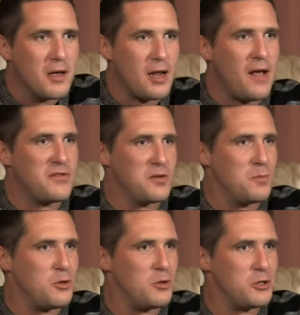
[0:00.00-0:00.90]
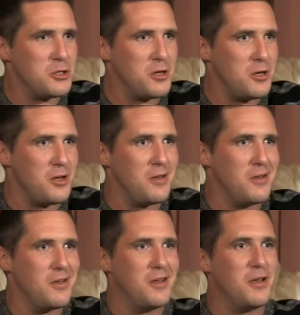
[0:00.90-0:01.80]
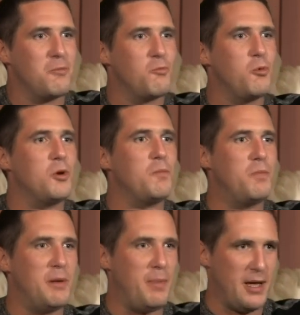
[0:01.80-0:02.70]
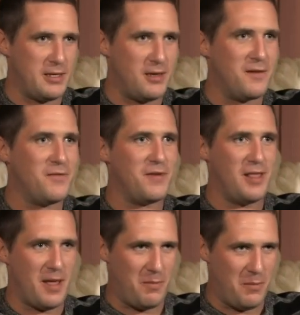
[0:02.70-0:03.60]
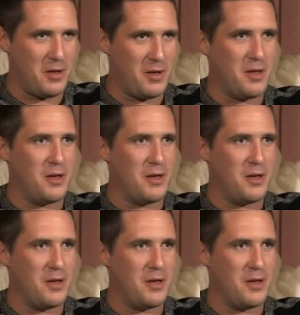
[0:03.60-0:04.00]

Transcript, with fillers: can I have some more, sir? Yes. Would be better for them.